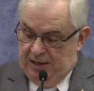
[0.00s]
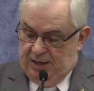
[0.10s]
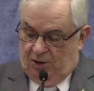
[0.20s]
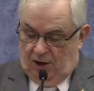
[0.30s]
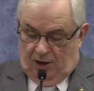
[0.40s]

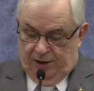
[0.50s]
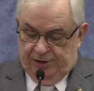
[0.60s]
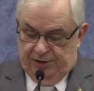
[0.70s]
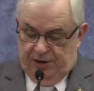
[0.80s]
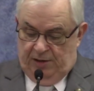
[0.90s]

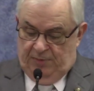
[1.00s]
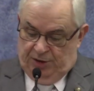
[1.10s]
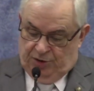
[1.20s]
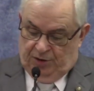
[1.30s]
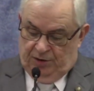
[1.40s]
Cause and
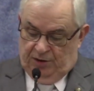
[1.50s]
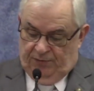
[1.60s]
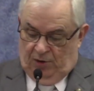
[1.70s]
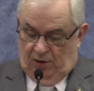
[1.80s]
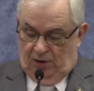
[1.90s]
measure of
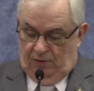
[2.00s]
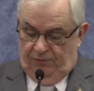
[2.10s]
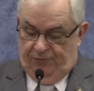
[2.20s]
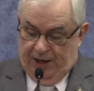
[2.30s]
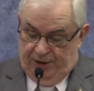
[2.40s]
all
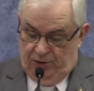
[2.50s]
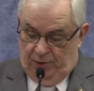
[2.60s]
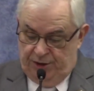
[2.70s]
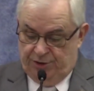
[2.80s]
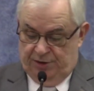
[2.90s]

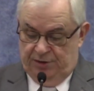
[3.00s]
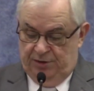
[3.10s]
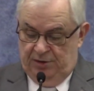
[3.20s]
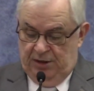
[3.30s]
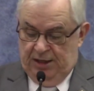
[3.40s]
valuations.
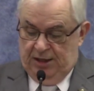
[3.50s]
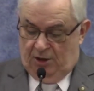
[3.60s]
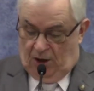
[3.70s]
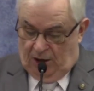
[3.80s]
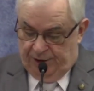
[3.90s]

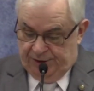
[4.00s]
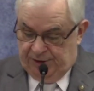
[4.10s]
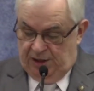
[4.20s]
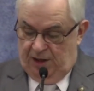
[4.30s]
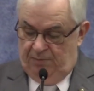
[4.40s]
Cause
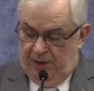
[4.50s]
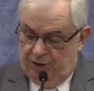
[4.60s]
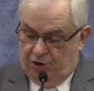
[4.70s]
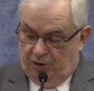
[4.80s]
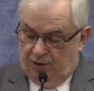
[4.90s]
and
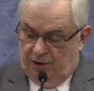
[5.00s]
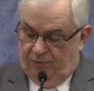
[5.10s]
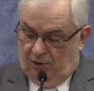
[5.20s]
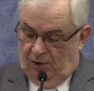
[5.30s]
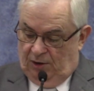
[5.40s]
measure of
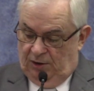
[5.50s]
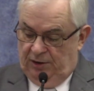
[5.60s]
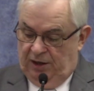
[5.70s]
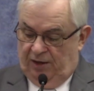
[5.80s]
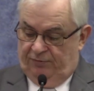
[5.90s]
all
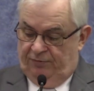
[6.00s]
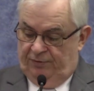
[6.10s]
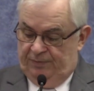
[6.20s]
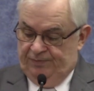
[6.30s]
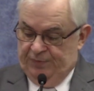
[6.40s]
love.
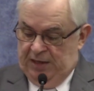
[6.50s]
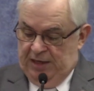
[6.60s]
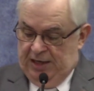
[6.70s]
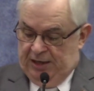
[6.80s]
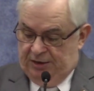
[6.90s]

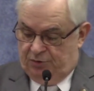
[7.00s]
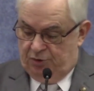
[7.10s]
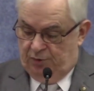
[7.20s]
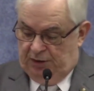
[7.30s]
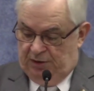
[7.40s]
This
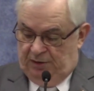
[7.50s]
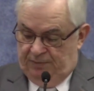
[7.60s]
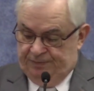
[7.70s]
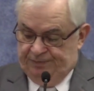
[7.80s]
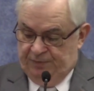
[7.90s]
was written
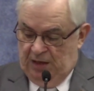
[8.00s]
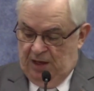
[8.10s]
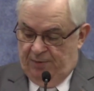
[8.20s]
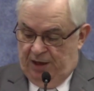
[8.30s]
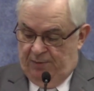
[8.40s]

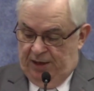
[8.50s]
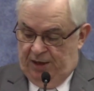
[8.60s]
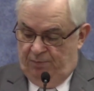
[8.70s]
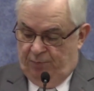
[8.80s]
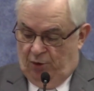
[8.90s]
by a
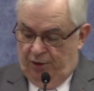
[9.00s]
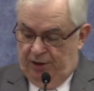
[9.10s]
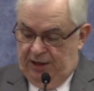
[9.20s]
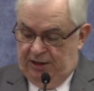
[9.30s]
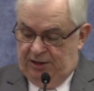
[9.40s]
man born in
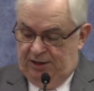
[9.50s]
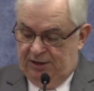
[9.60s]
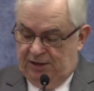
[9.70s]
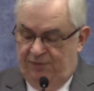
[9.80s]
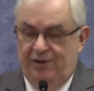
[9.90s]

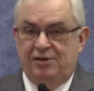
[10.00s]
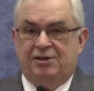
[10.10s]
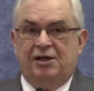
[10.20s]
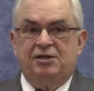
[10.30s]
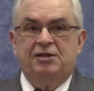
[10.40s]

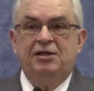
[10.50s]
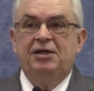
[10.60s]
1876,